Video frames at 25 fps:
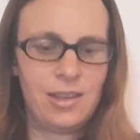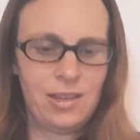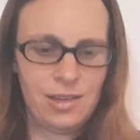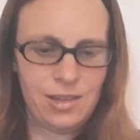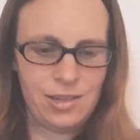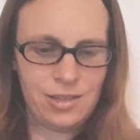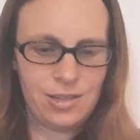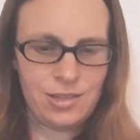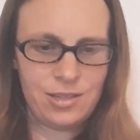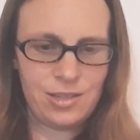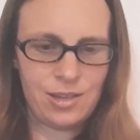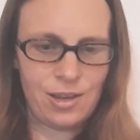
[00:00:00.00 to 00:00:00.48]

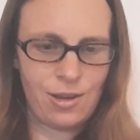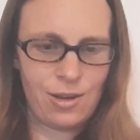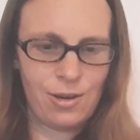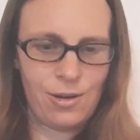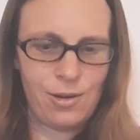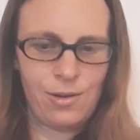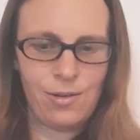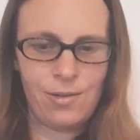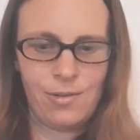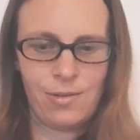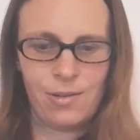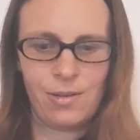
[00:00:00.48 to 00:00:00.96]

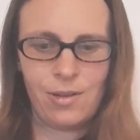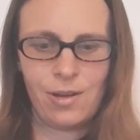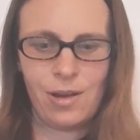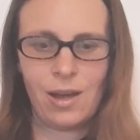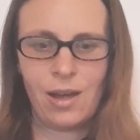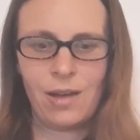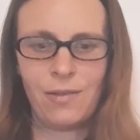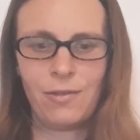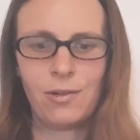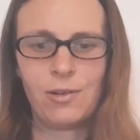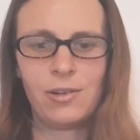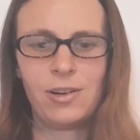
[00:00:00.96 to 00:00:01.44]
So
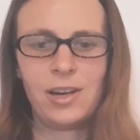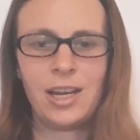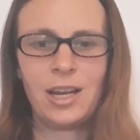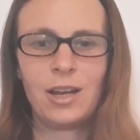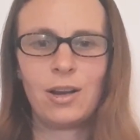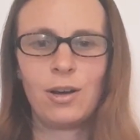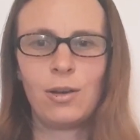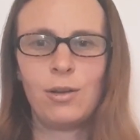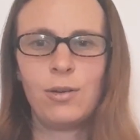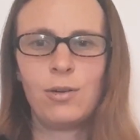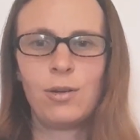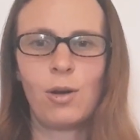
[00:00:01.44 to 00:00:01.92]
I've already
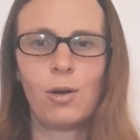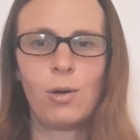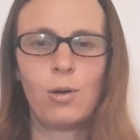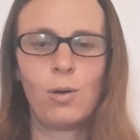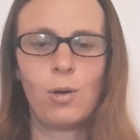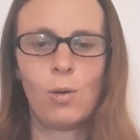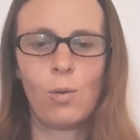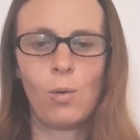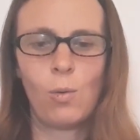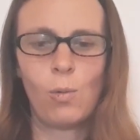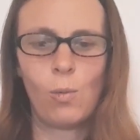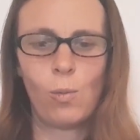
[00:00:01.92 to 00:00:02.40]
glued on
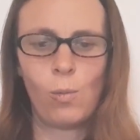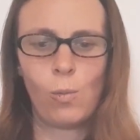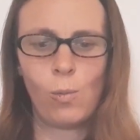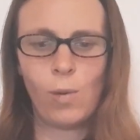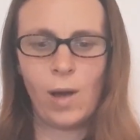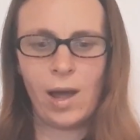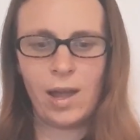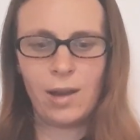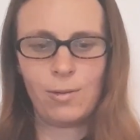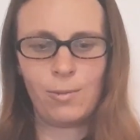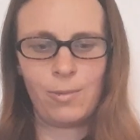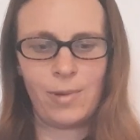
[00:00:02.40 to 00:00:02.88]

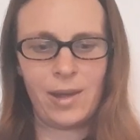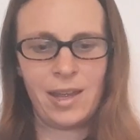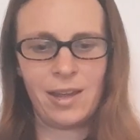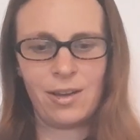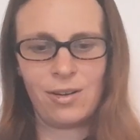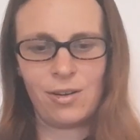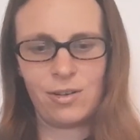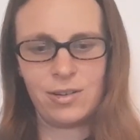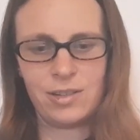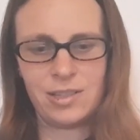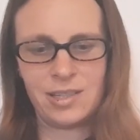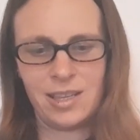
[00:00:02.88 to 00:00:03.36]
one wing
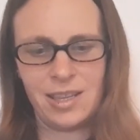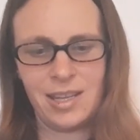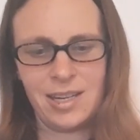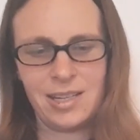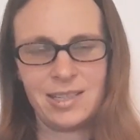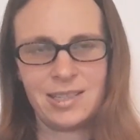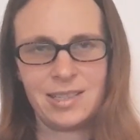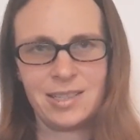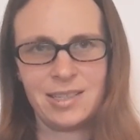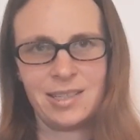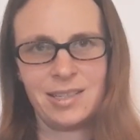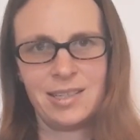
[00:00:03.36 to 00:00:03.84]
onto
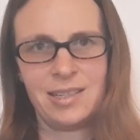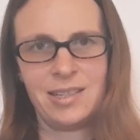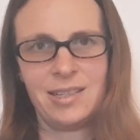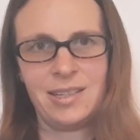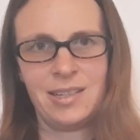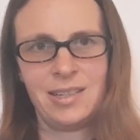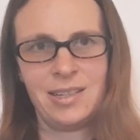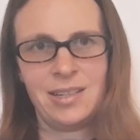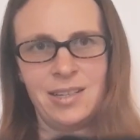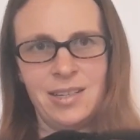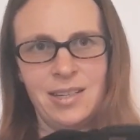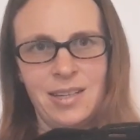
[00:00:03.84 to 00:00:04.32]
this
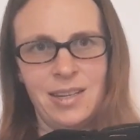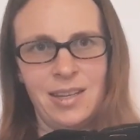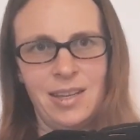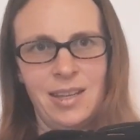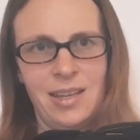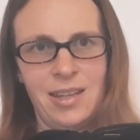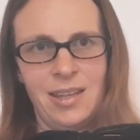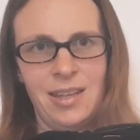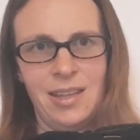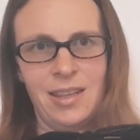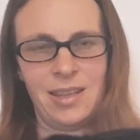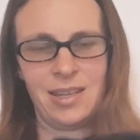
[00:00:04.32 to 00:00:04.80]

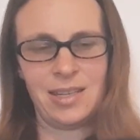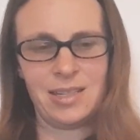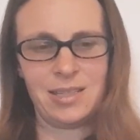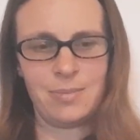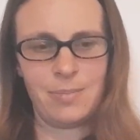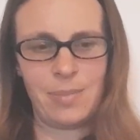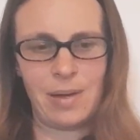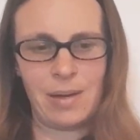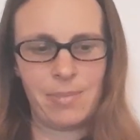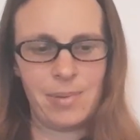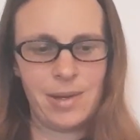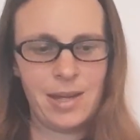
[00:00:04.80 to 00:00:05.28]

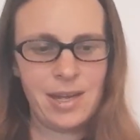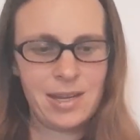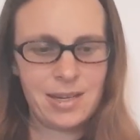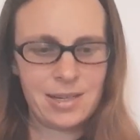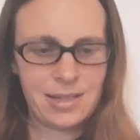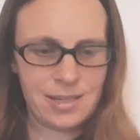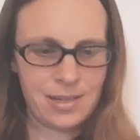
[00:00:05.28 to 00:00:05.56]
puppet.